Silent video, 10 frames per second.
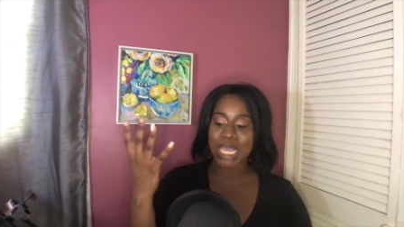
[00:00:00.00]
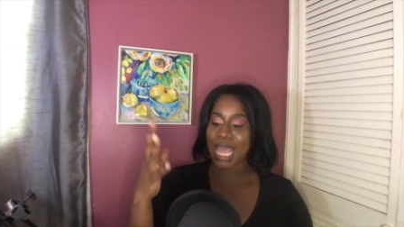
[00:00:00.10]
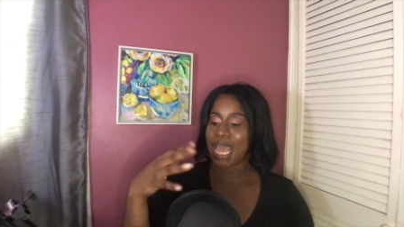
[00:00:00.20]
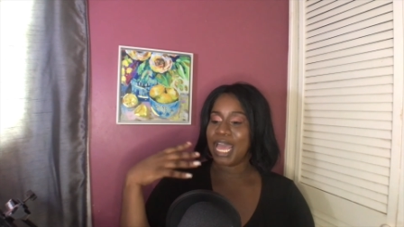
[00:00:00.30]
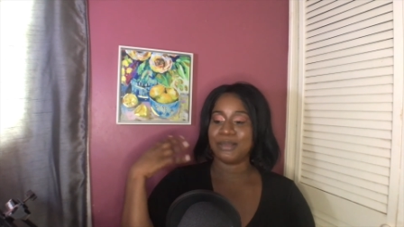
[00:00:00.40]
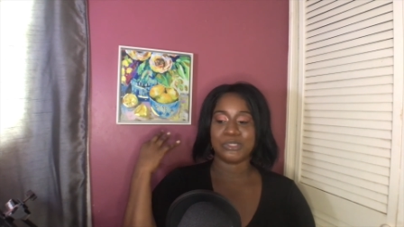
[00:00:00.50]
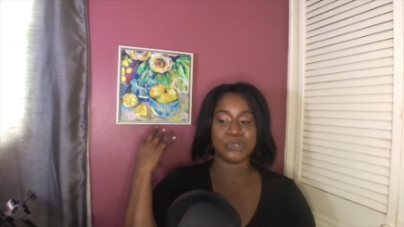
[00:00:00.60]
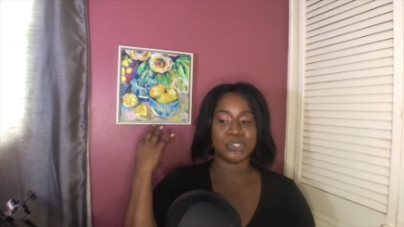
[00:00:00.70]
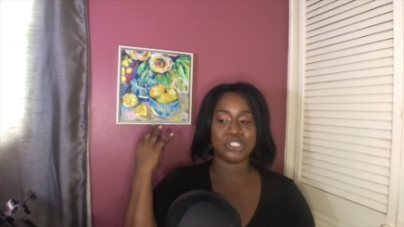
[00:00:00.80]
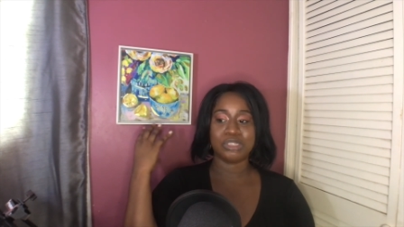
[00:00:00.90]
I'm so
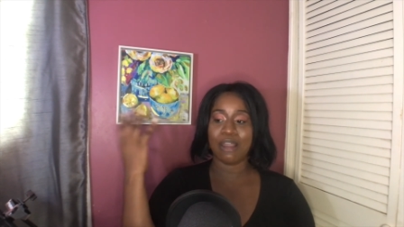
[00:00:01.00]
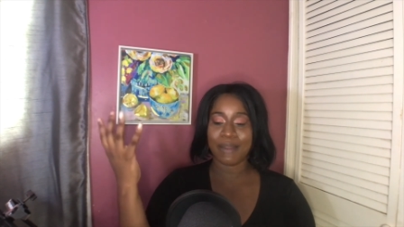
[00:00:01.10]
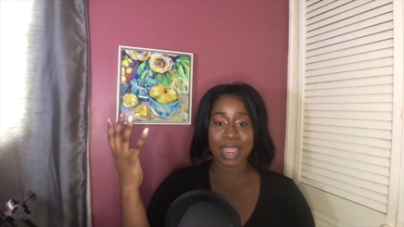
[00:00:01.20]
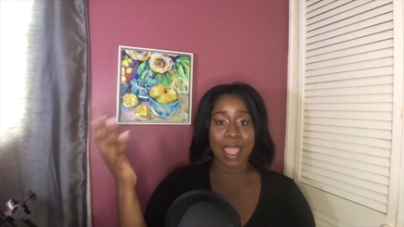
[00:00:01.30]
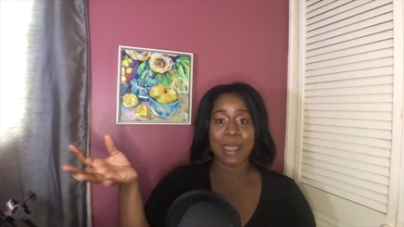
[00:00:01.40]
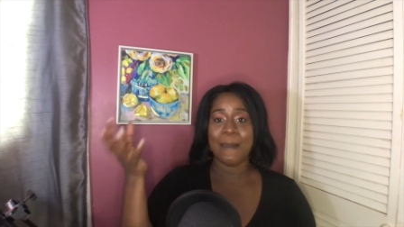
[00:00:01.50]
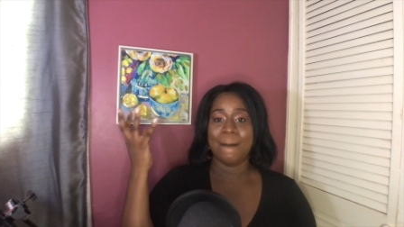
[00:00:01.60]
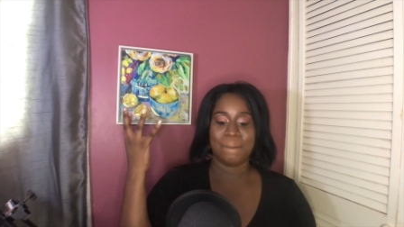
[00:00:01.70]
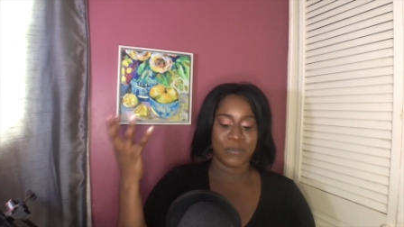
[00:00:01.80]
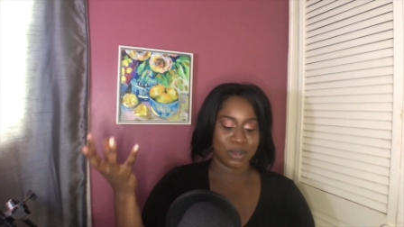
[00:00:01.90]
sorry,
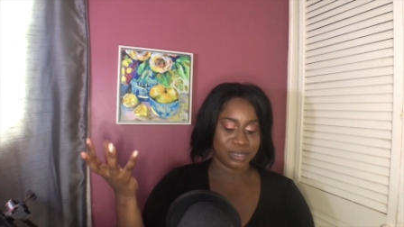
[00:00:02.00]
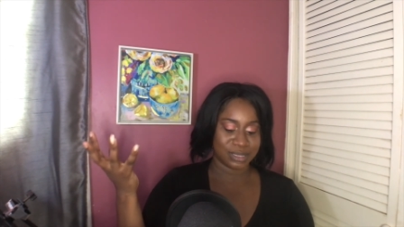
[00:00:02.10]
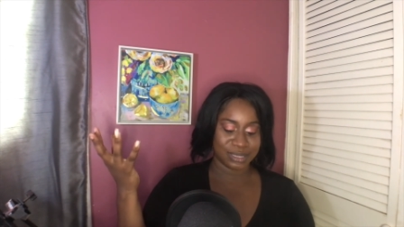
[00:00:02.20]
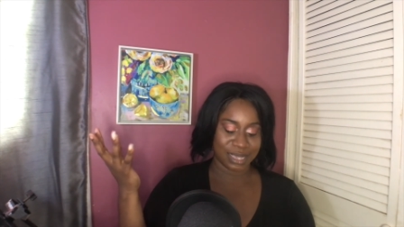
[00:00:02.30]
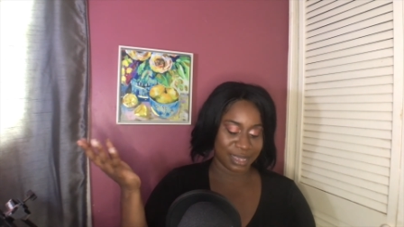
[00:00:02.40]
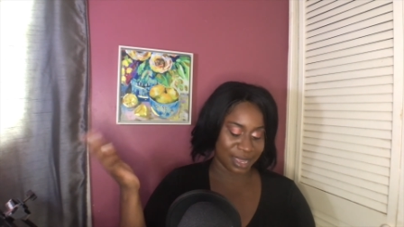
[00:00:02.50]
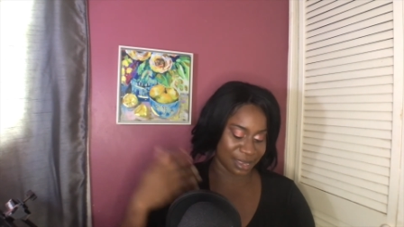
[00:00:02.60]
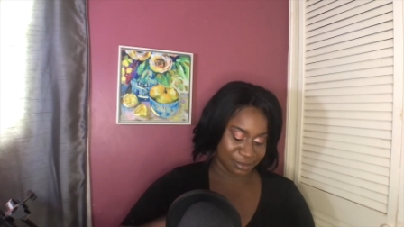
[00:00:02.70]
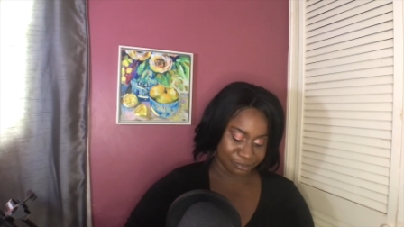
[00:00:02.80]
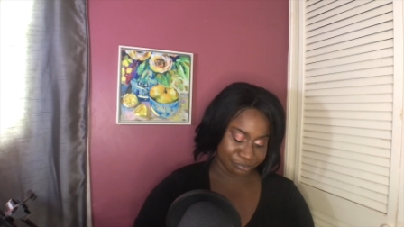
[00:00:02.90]
but yeah,
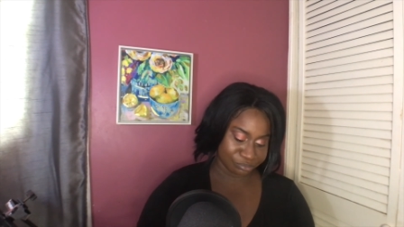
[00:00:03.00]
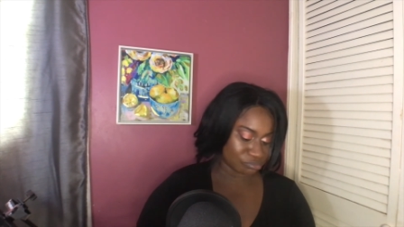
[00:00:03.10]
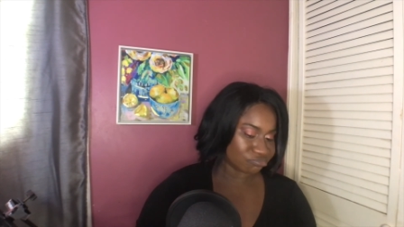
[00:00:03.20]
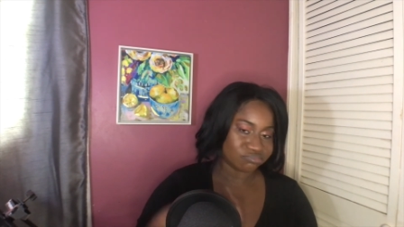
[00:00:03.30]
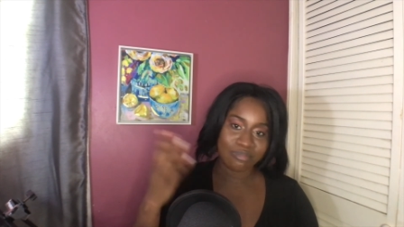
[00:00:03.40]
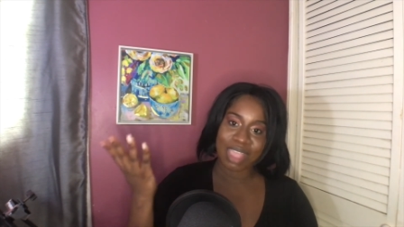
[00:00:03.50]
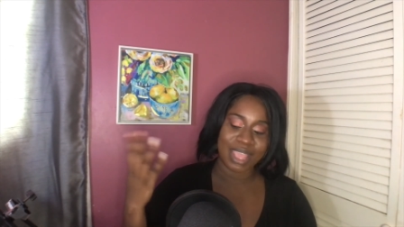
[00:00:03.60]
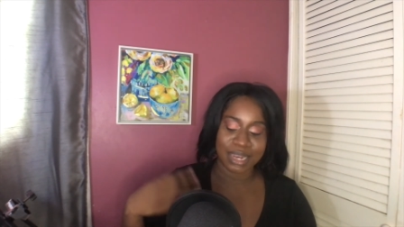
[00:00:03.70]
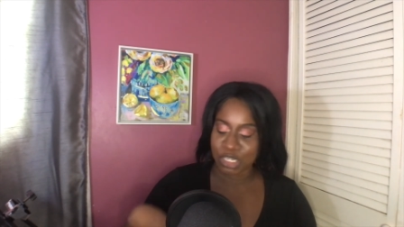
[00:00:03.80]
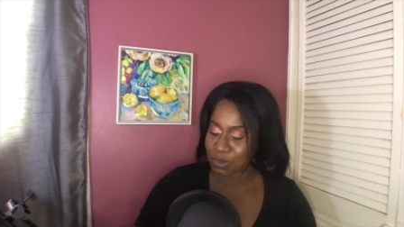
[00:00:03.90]

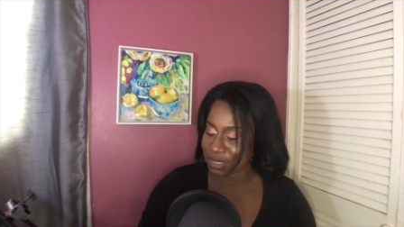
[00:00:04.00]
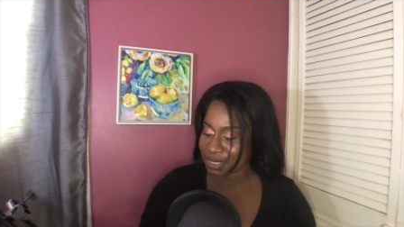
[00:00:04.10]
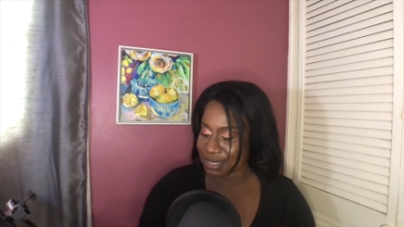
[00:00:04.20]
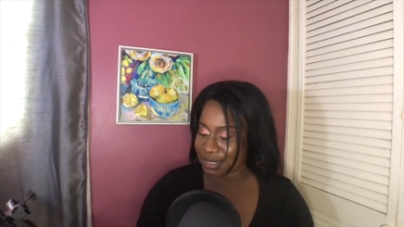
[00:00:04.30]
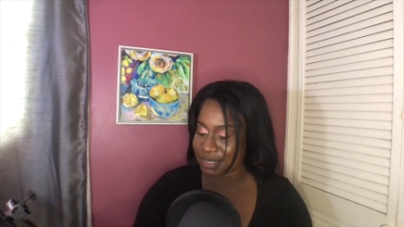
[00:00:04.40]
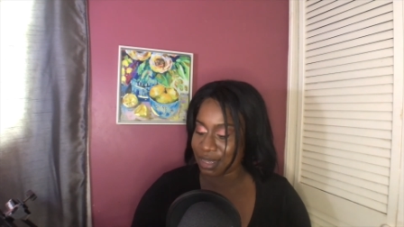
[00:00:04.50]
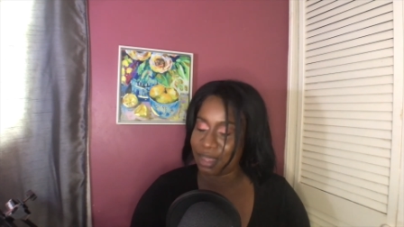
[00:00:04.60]
it is what it is.